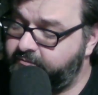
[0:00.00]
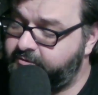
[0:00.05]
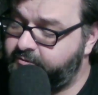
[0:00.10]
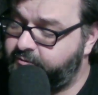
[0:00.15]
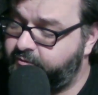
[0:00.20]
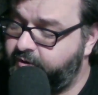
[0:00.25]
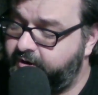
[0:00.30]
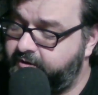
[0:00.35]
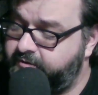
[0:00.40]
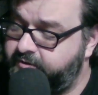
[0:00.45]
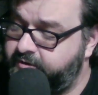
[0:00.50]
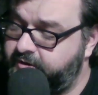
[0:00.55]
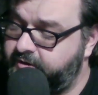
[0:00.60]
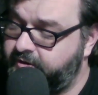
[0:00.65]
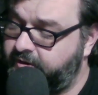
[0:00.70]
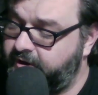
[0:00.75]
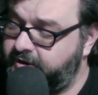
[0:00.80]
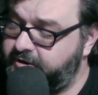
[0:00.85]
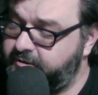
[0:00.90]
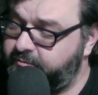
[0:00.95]
to wake the
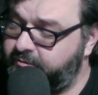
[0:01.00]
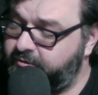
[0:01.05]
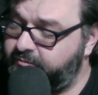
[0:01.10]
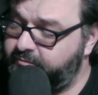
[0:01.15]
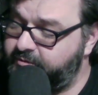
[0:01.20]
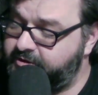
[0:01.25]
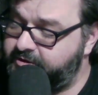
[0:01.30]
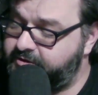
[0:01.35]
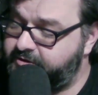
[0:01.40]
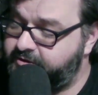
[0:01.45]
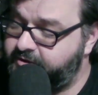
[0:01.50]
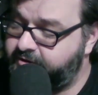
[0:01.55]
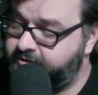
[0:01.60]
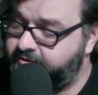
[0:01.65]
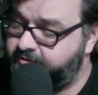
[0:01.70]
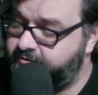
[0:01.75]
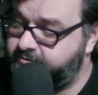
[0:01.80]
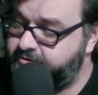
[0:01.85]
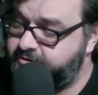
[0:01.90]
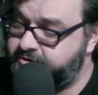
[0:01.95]
delectable Miss
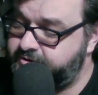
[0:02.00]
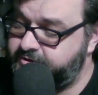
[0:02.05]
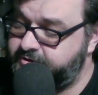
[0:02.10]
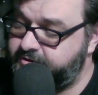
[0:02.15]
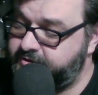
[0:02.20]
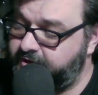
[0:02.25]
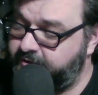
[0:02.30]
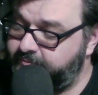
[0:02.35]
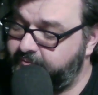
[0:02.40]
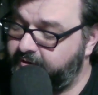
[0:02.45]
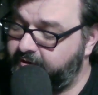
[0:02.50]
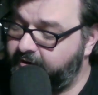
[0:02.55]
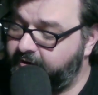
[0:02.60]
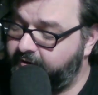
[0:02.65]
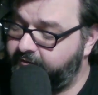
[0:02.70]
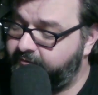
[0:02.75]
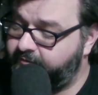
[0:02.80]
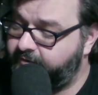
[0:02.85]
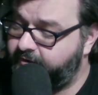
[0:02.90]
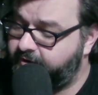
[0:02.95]
Steele. She slept
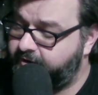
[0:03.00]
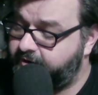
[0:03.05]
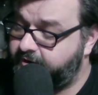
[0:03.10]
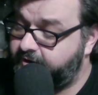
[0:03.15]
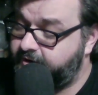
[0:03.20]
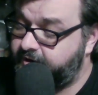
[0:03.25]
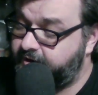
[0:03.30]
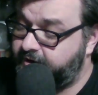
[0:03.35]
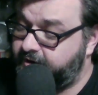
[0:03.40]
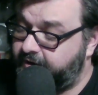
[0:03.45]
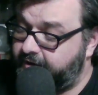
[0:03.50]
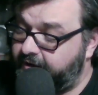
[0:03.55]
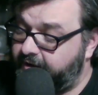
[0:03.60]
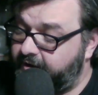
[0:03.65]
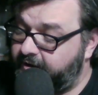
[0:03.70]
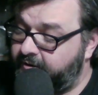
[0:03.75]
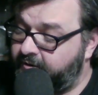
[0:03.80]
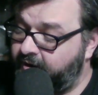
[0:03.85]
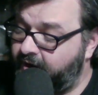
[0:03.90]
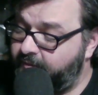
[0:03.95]
enough.
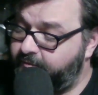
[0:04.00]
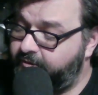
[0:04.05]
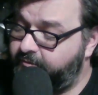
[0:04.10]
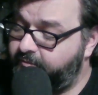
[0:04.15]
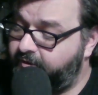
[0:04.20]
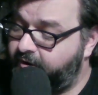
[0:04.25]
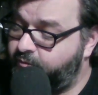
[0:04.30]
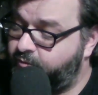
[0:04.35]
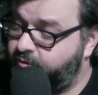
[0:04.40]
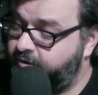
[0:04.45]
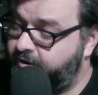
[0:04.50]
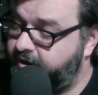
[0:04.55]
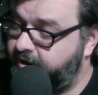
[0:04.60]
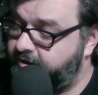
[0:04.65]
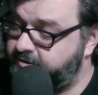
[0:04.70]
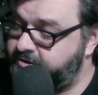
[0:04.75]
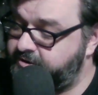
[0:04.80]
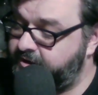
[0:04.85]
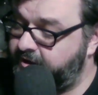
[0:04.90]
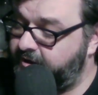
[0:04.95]
Grabbing my
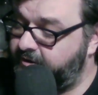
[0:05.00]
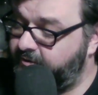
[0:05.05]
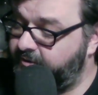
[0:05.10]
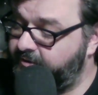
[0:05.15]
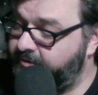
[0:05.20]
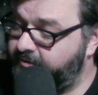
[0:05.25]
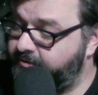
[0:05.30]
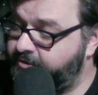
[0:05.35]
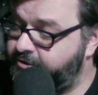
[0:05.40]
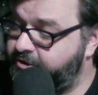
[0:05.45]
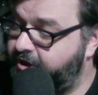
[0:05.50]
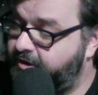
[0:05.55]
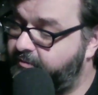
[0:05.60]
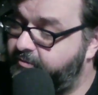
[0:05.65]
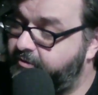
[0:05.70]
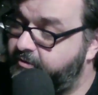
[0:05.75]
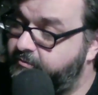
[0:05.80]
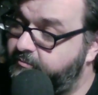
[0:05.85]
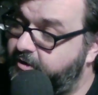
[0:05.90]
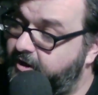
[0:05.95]
workout towel and the
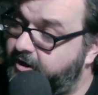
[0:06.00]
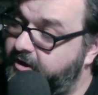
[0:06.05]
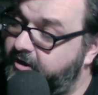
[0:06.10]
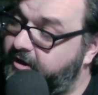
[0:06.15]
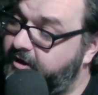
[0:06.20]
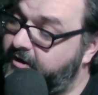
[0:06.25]
shopping bag, I